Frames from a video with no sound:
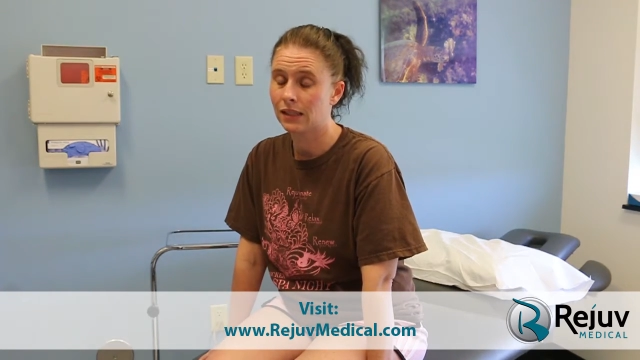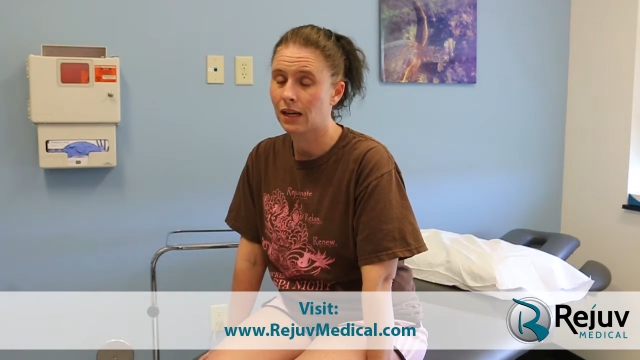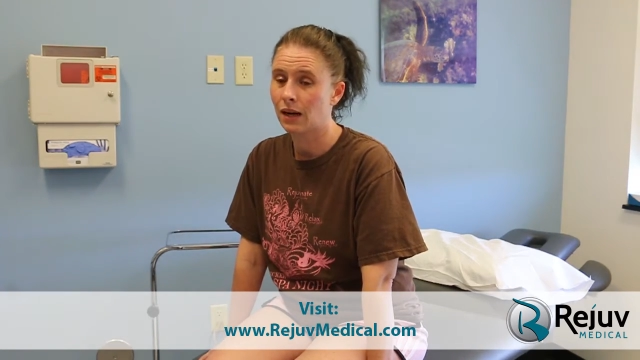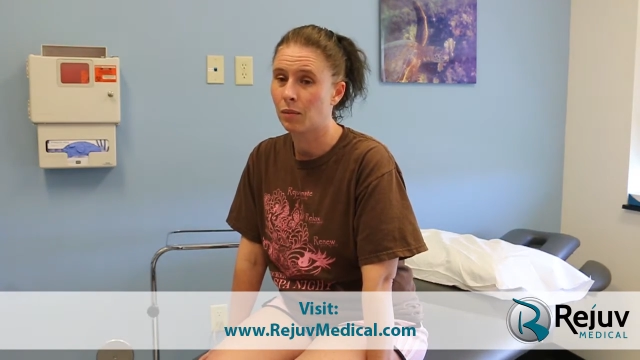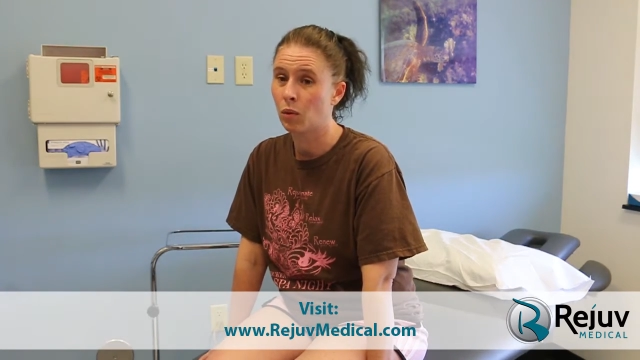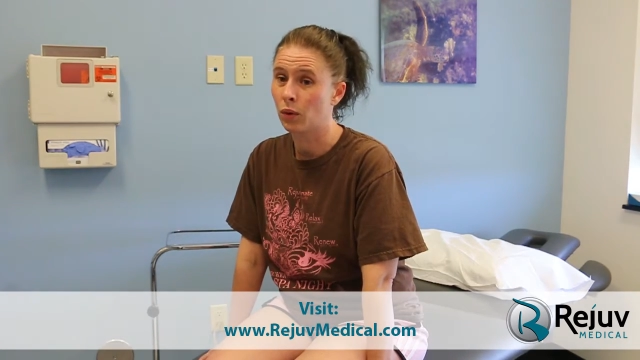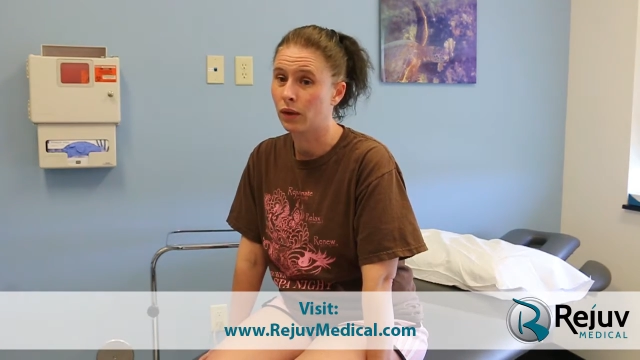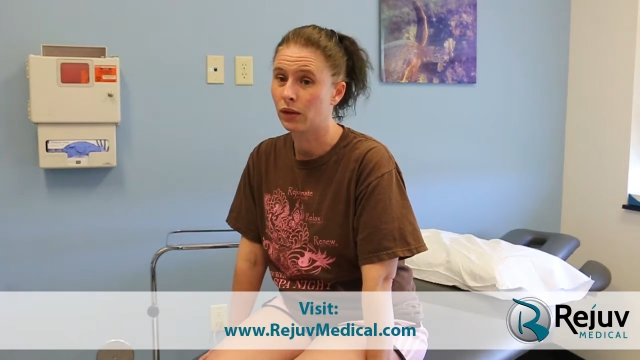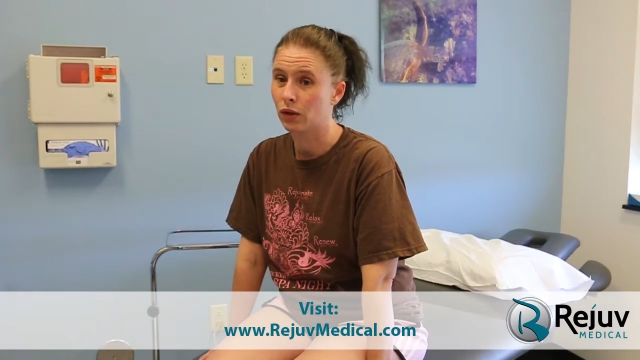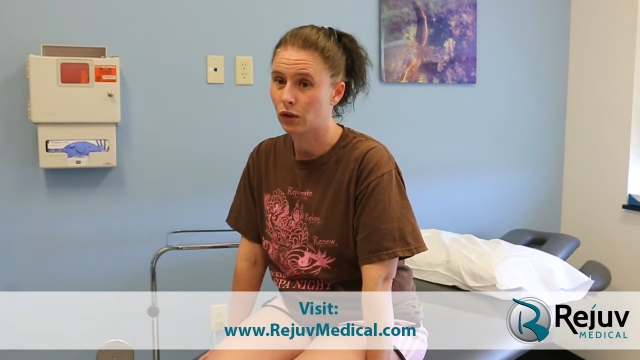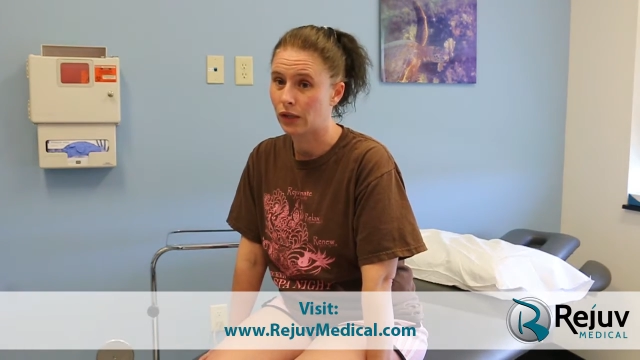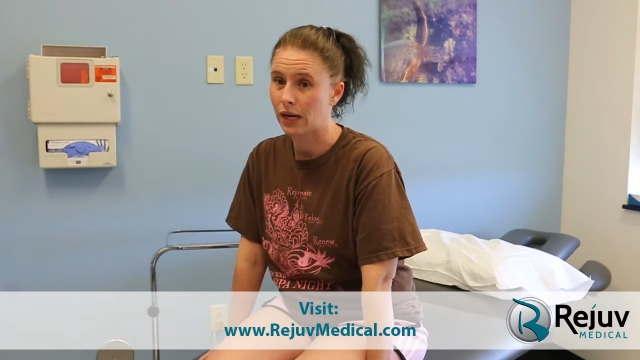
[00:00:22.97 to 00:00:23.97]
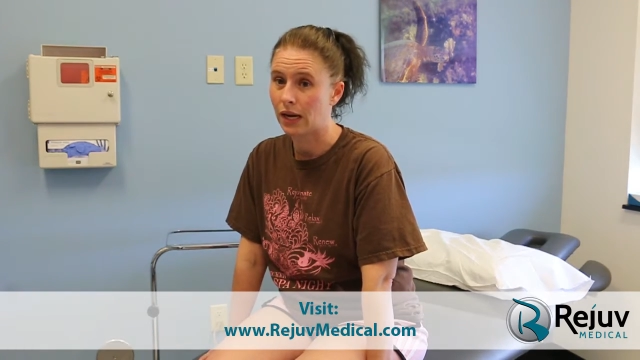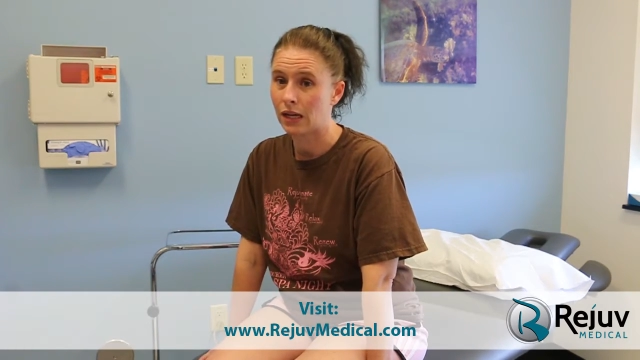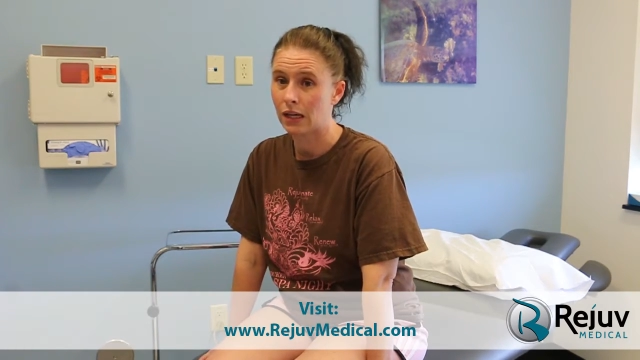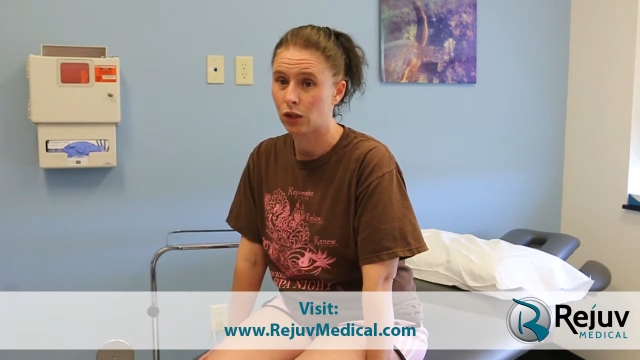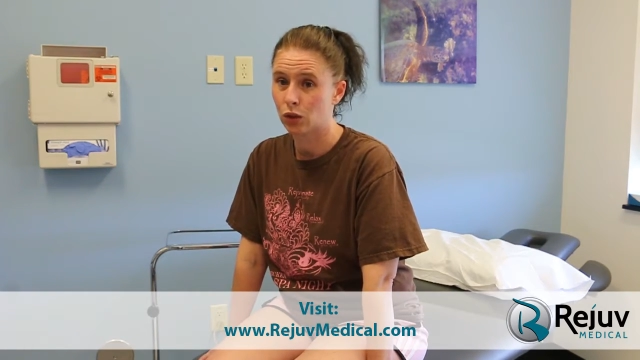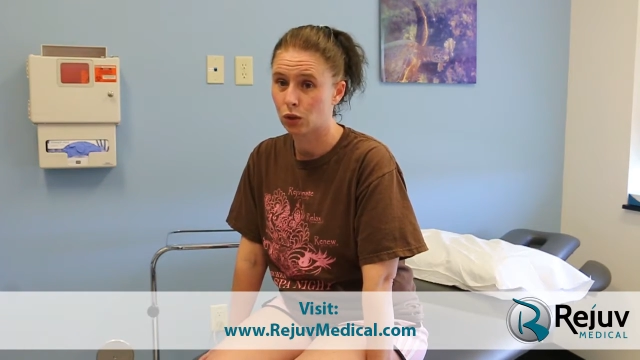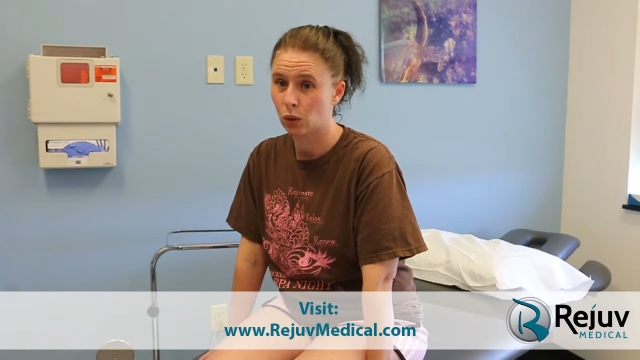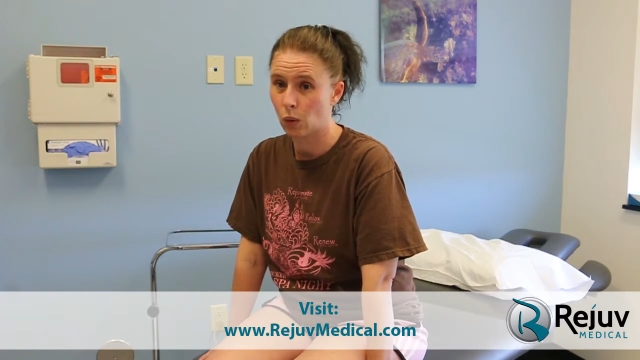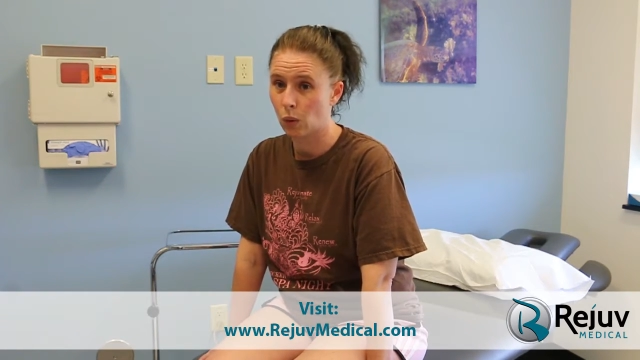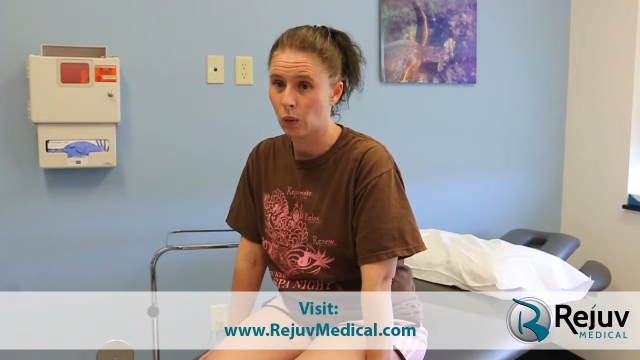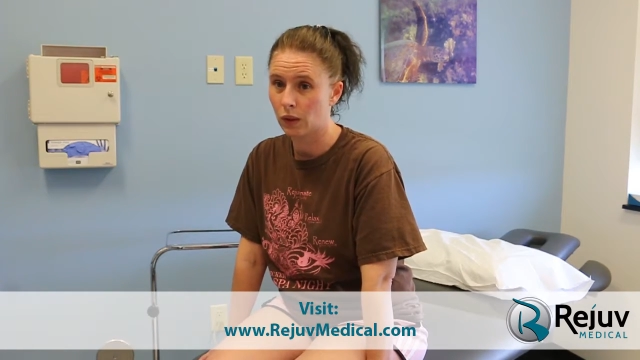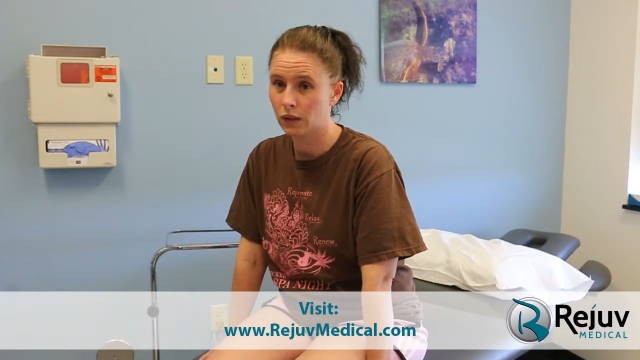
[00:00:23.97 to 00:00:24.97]
and I'm only 38 years
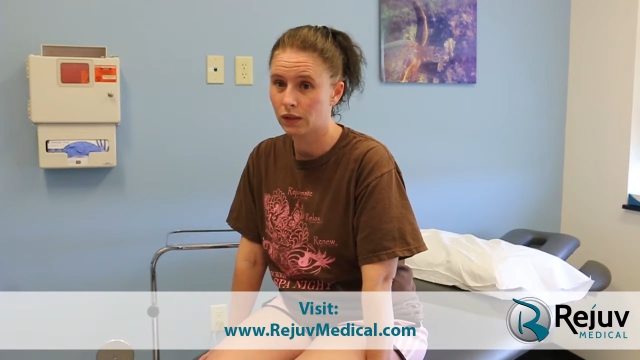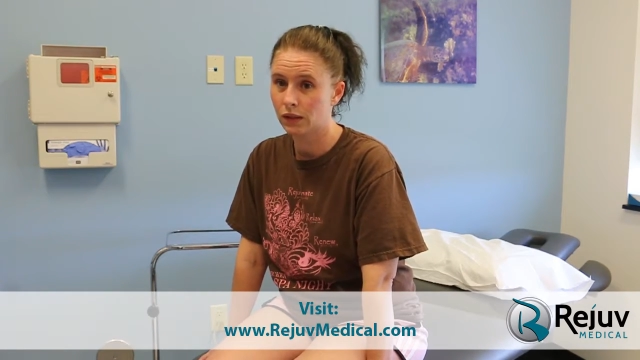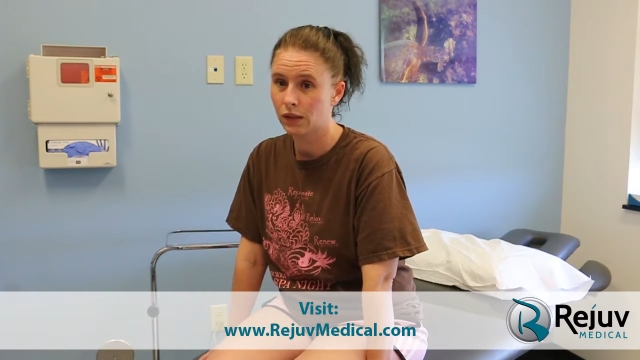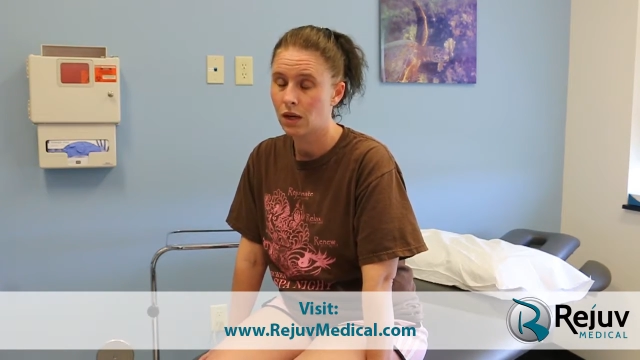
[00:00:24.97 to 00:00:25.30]
old.